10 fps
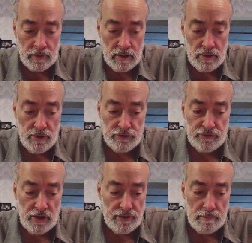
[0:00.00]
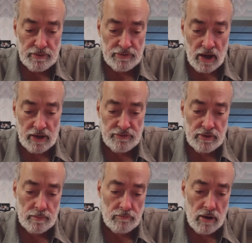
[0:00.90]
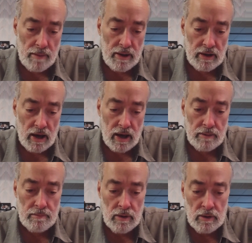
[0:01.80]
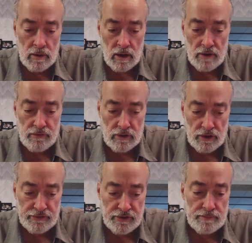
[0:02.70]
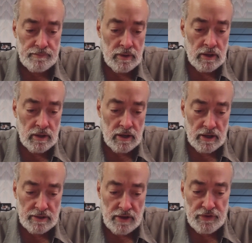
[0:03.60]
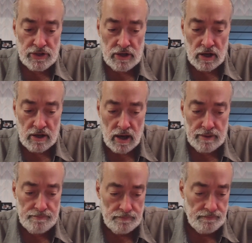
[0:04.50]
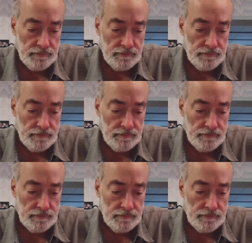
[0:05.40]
There is nothing besides him. Rabbi Haim of Elotzen, uh, Nefesh Hachaim,